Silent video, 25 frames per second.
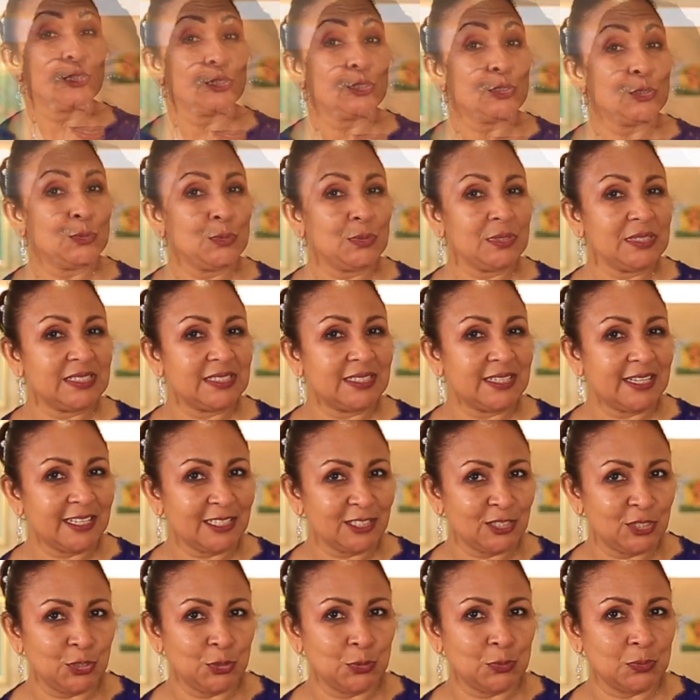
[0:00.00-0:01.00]
Do
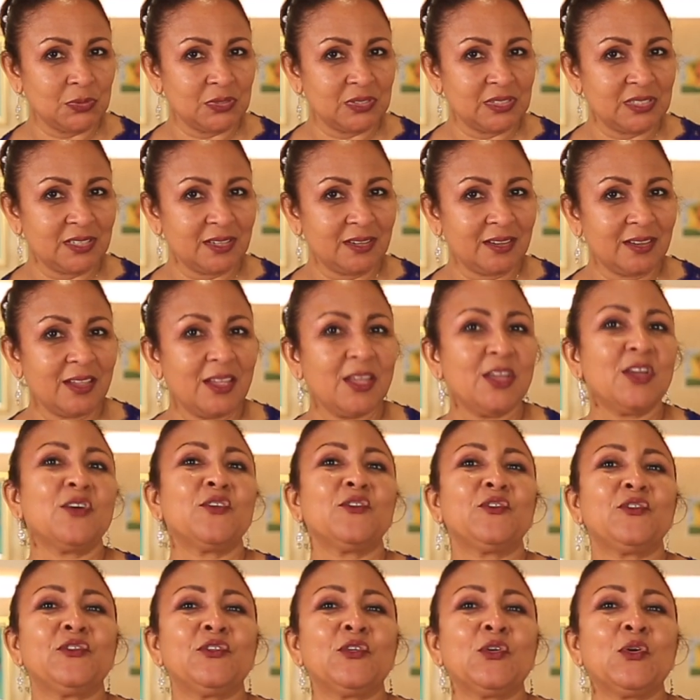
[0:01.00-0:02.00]
stay tuned
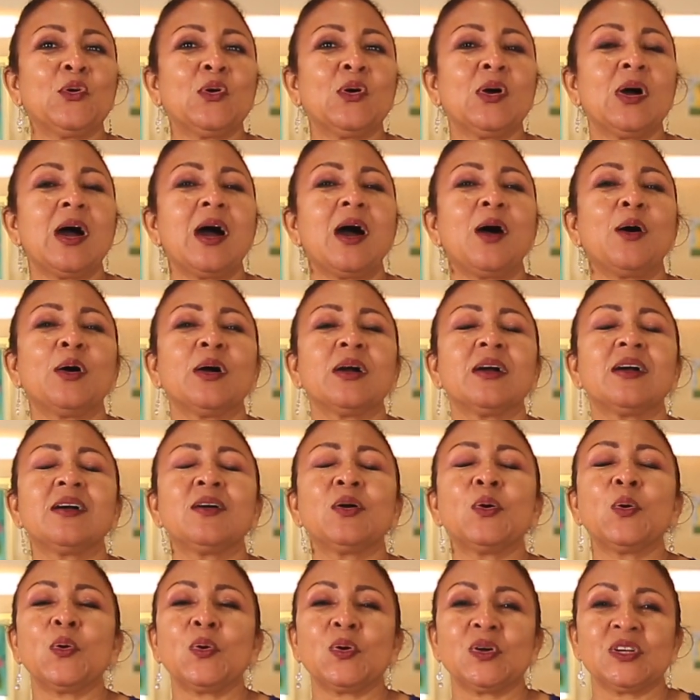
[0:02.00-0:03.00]
for
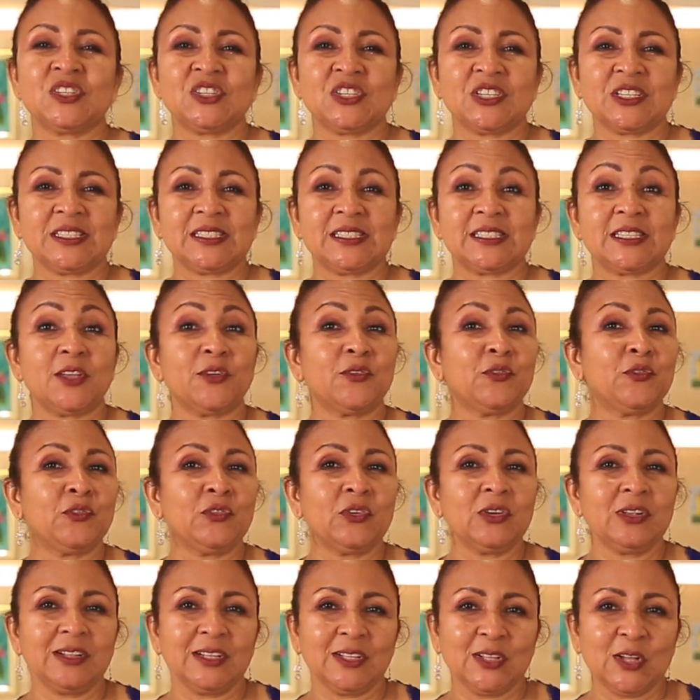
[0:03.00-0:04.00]
our gorgeous
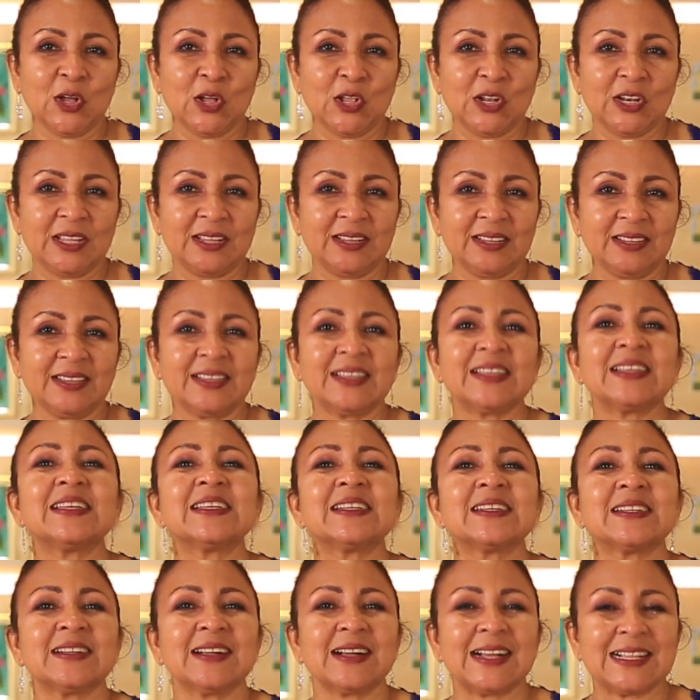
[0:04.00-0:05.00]
full-color
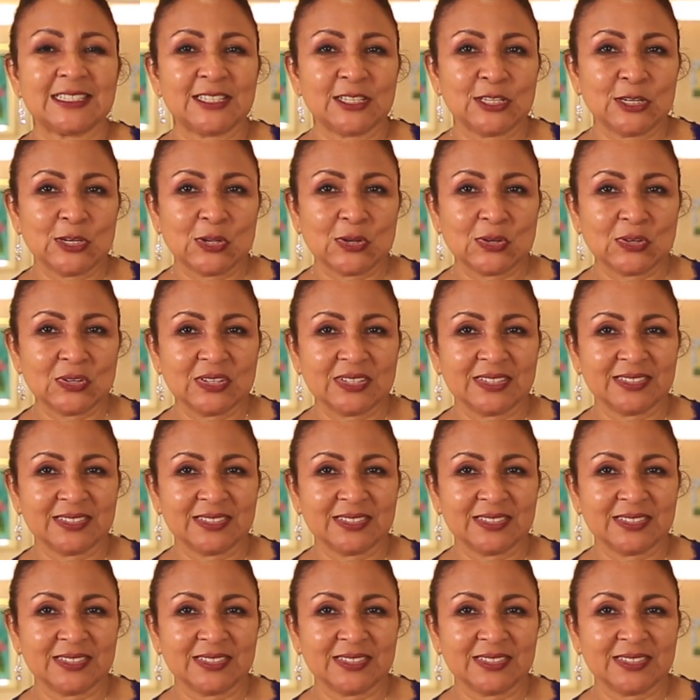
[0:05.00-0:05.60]
catalog.